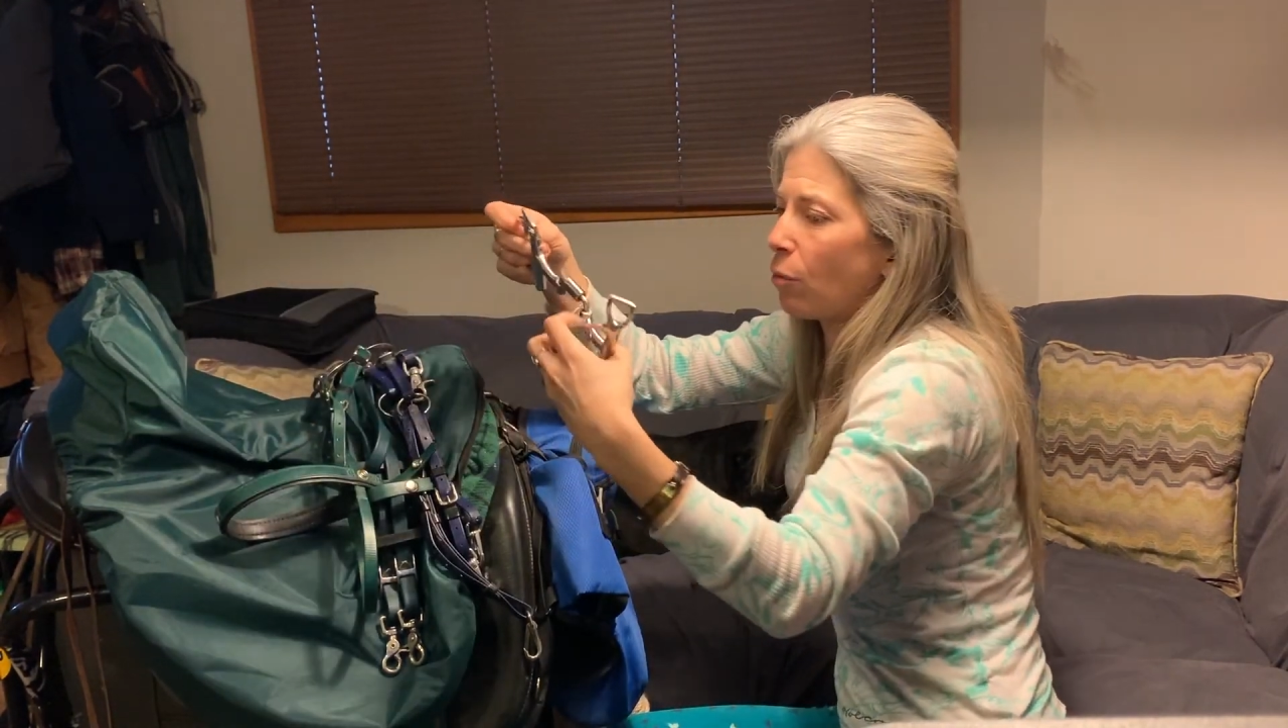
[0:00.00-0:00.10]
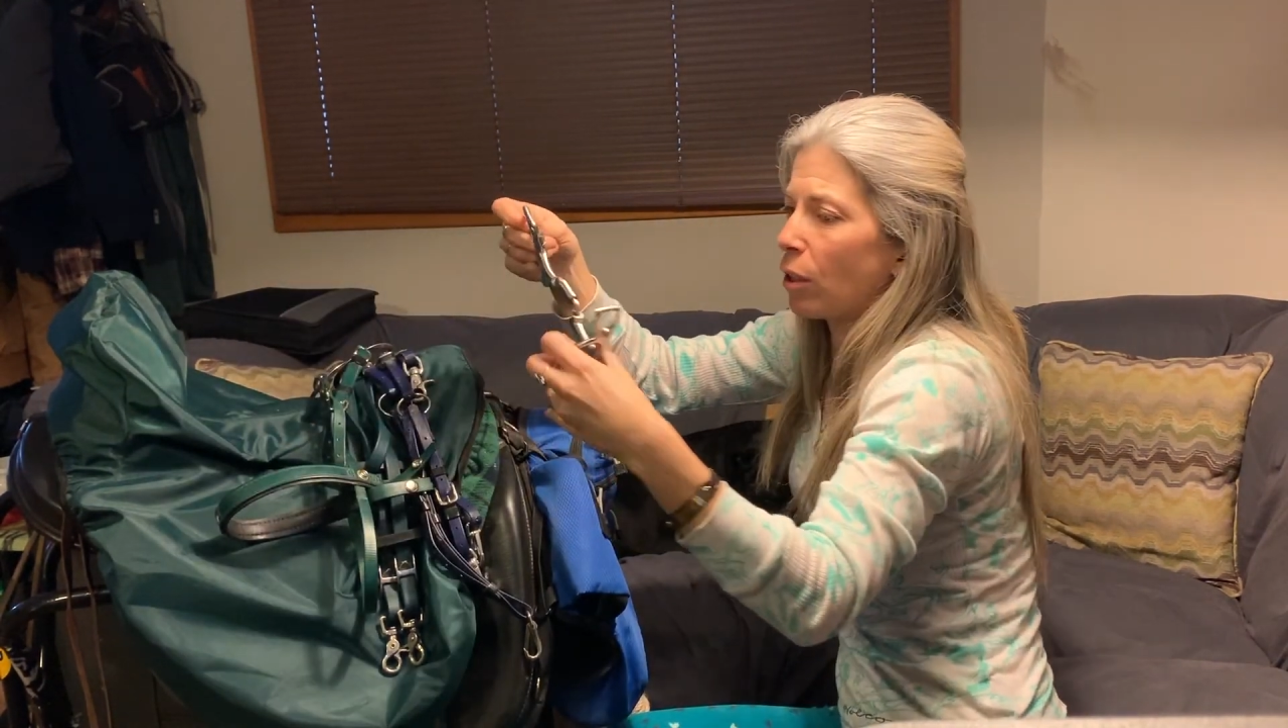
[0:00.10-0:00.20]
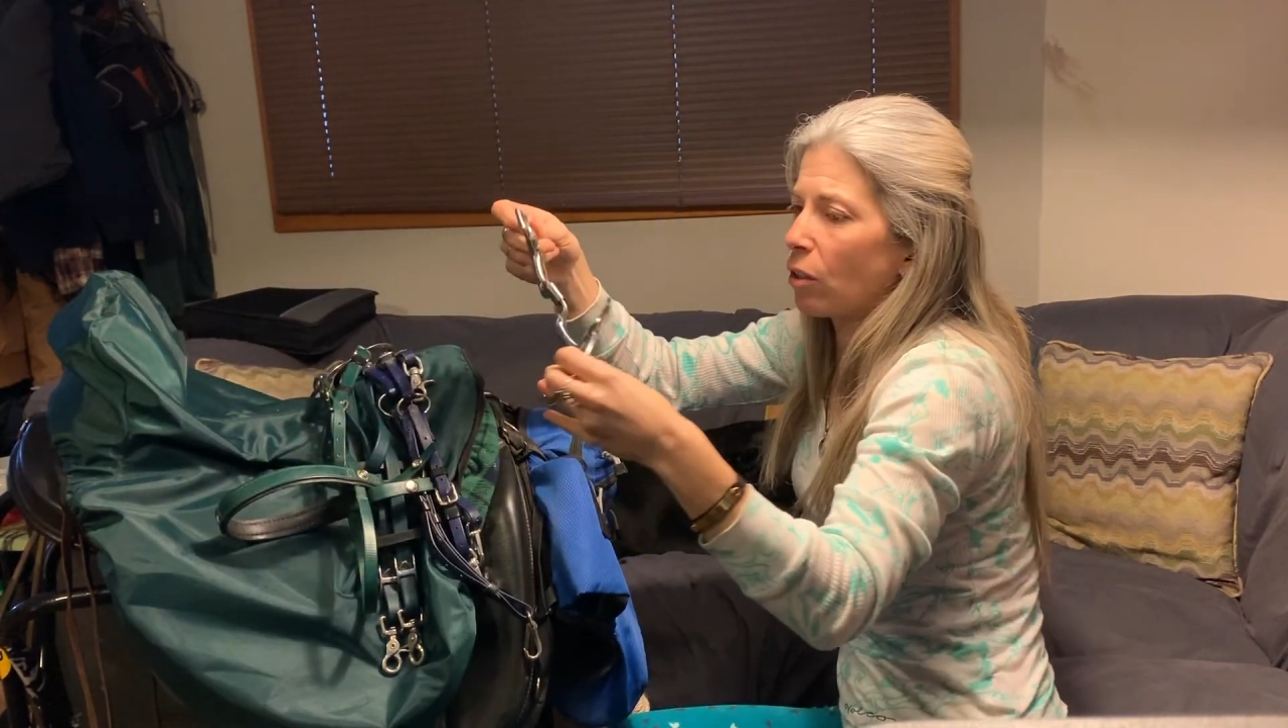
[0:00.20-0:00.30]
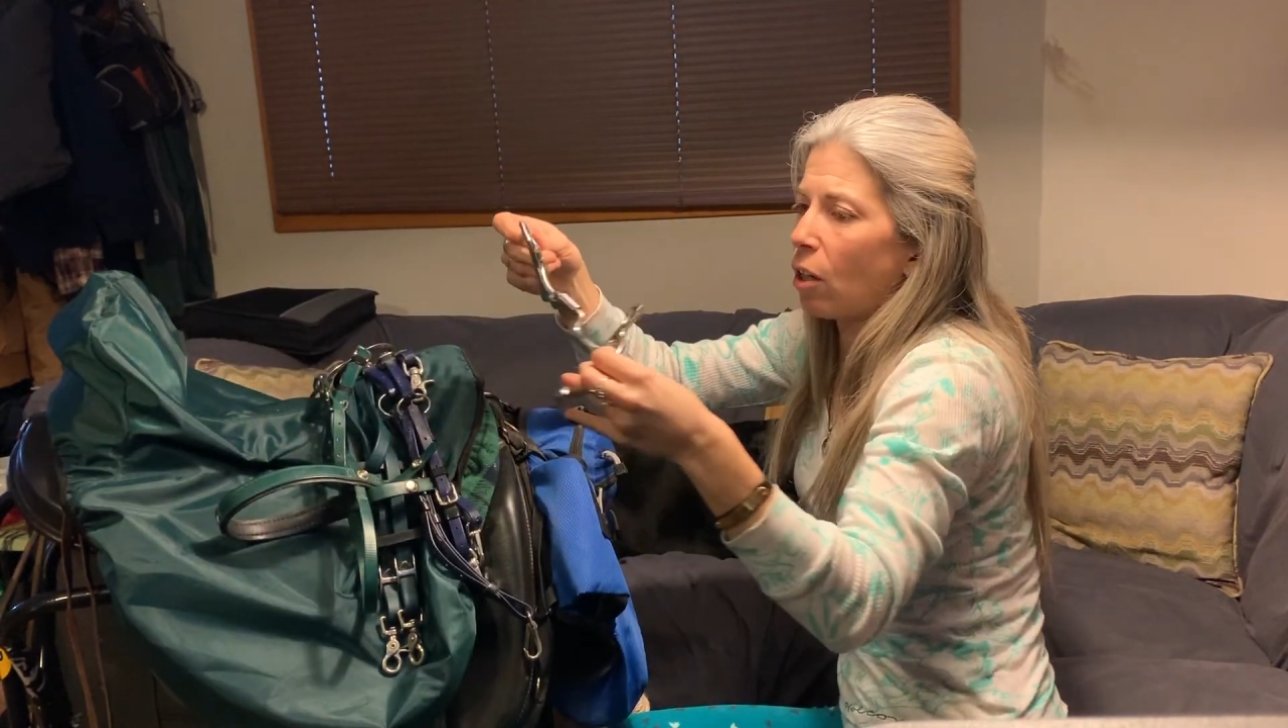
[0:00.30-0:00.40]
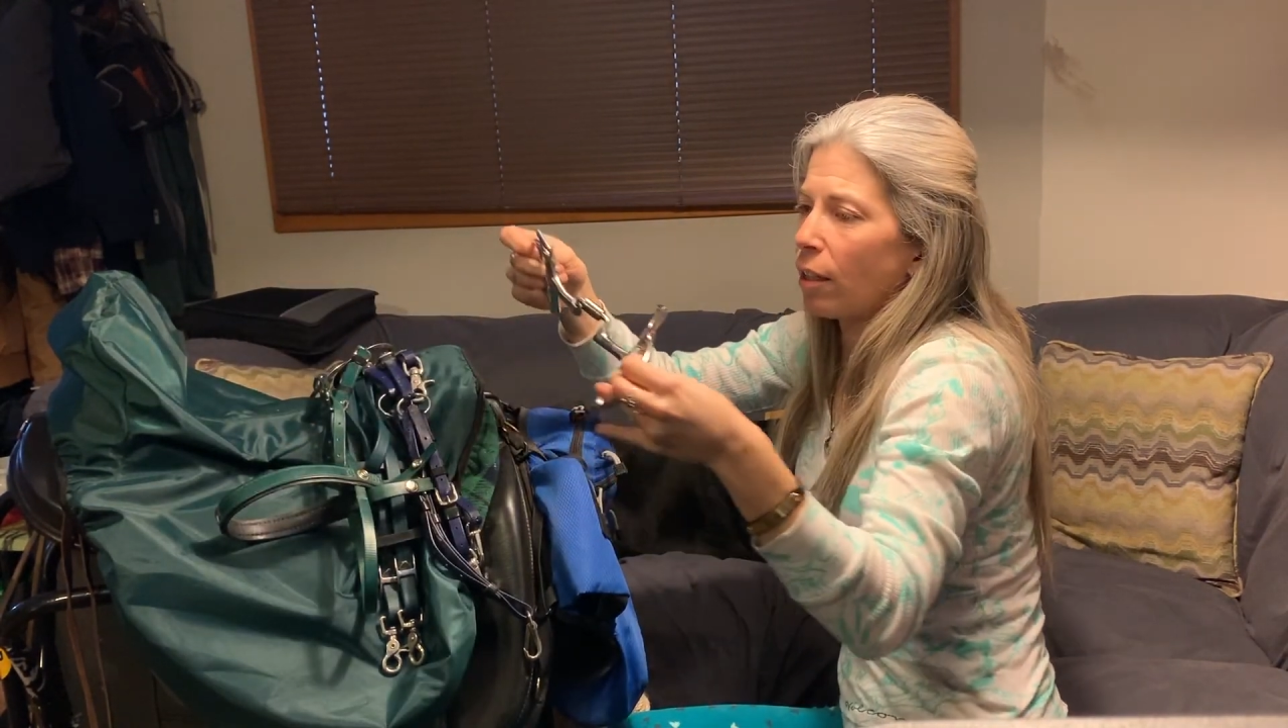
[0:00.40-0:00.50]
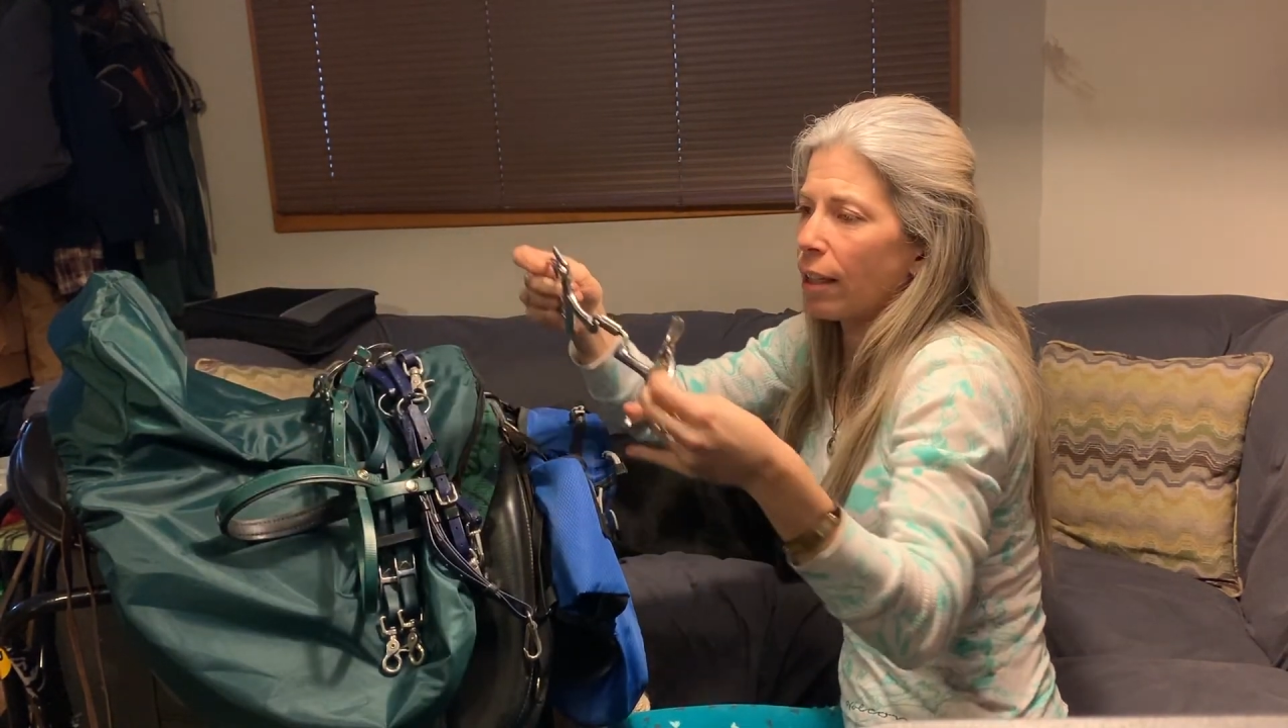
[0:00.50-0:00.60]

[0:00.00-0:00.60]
what's called a